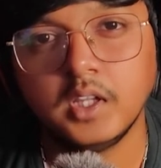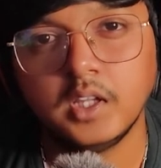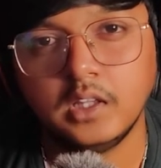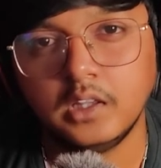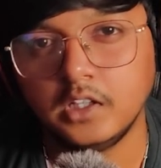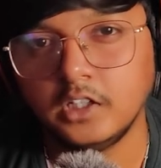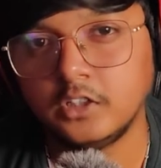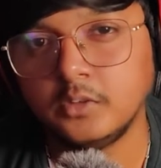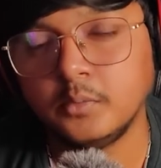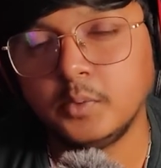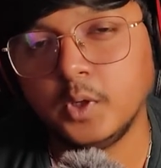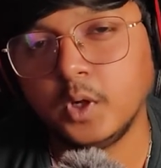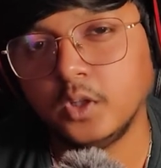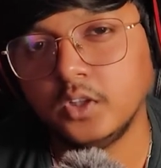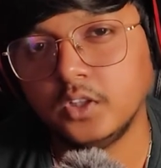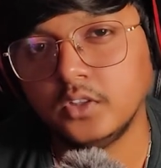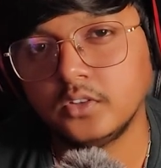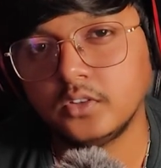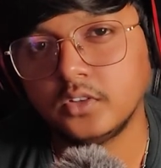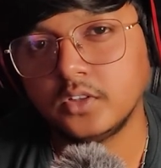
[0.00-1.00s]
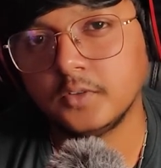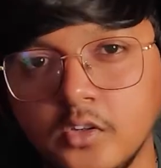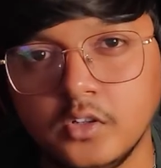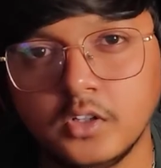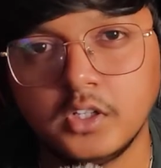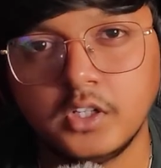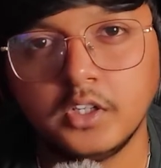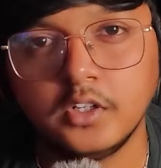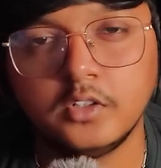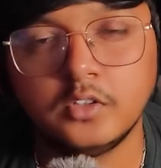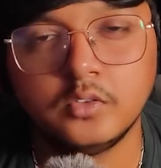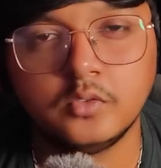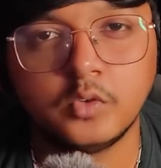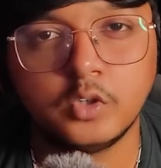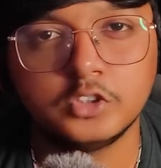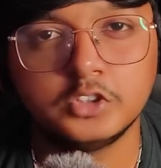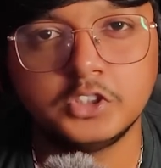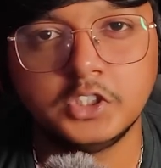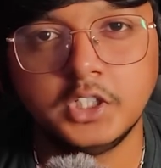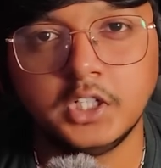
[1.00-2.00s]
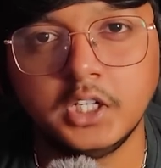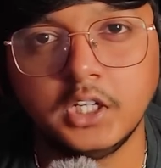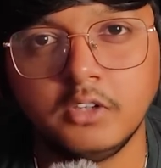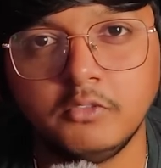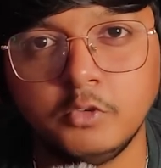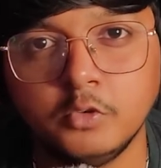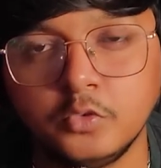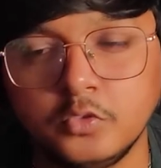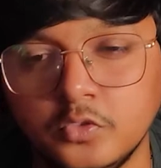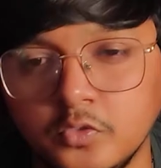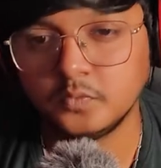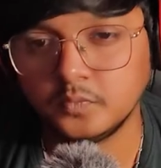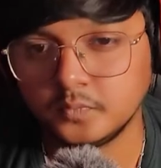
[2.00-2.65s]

let's be honest, you are here to watch shitty reviews.